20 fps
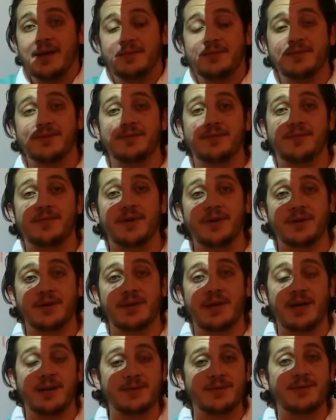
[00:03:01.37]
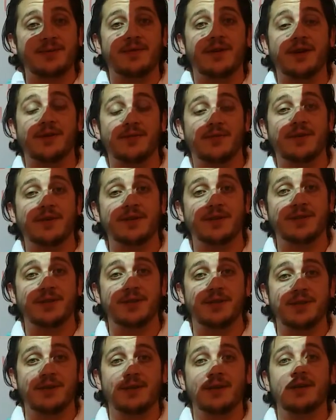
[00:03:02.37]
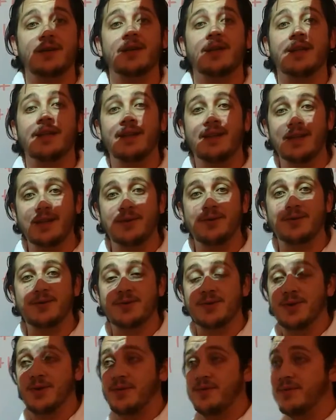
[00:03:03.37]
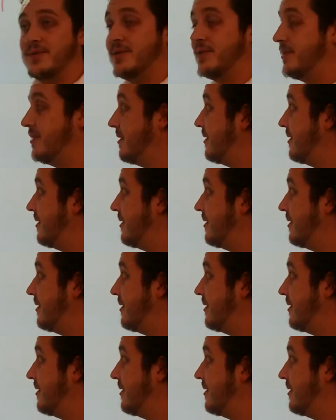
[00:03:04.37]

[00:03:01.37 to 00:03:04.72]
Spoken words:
absolute value function, then you solve